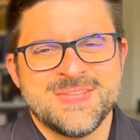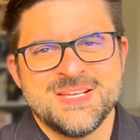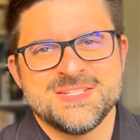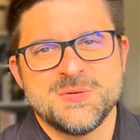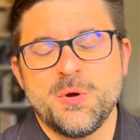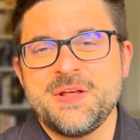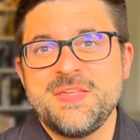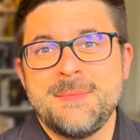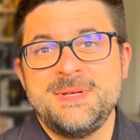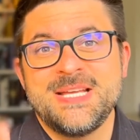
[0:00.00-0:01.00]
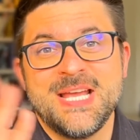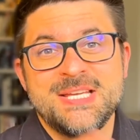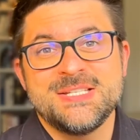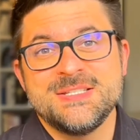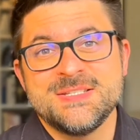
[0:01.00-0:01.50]
So what are the
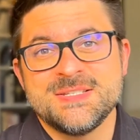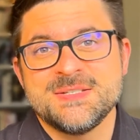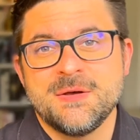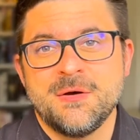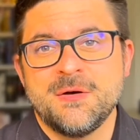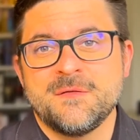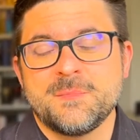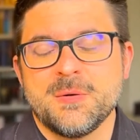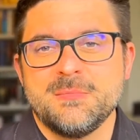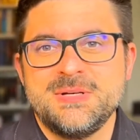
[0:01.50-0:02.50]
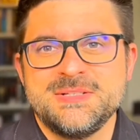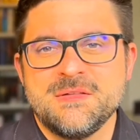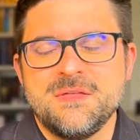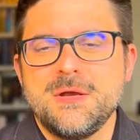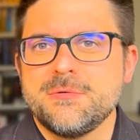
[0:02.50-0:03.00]
applications of probability
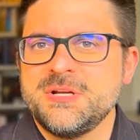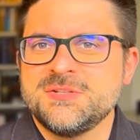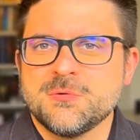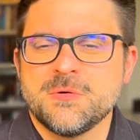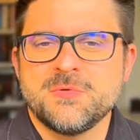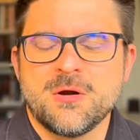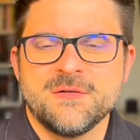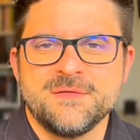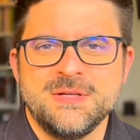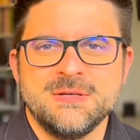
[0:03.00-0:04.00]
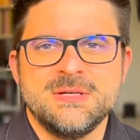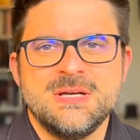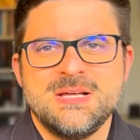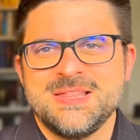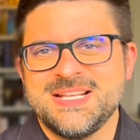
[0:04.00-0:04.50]
theory to cryptography?
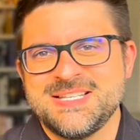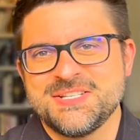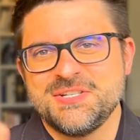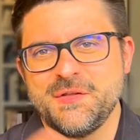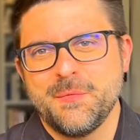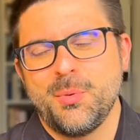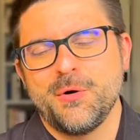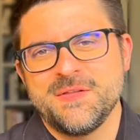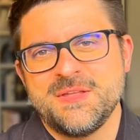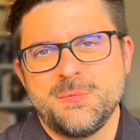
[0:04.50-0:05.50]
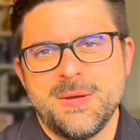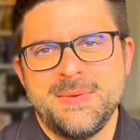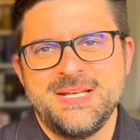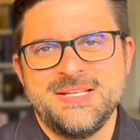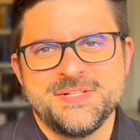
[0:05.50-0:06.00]
That's actually the point that we are
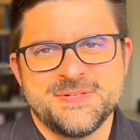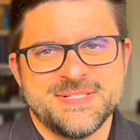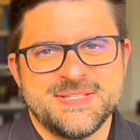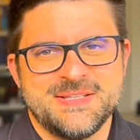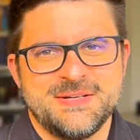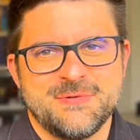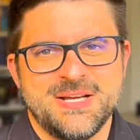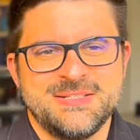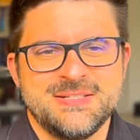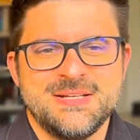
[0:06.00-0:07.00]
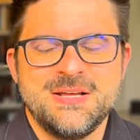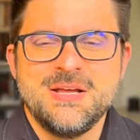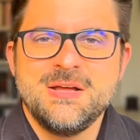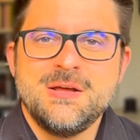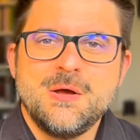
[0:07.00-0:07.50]
mainly interested in, right?
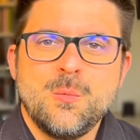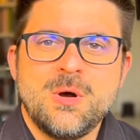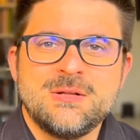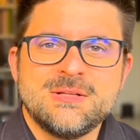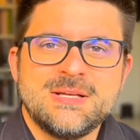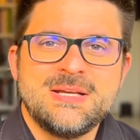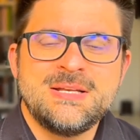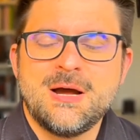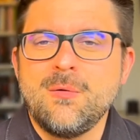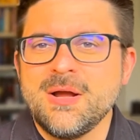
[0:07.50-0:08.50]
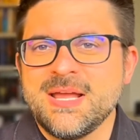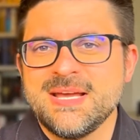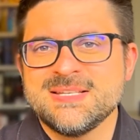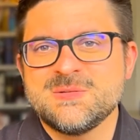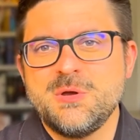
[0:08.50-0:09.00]
Well, in our
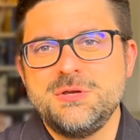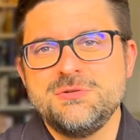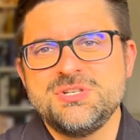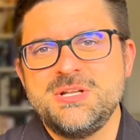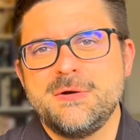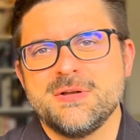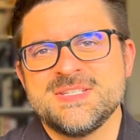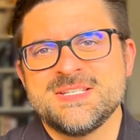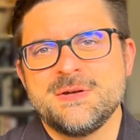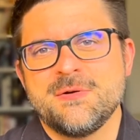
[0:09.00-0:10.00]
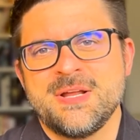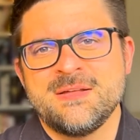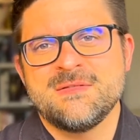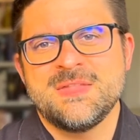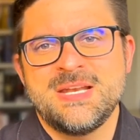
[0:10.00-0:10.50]
case, we're usually
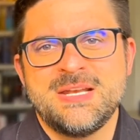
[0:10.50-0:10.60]
considering that an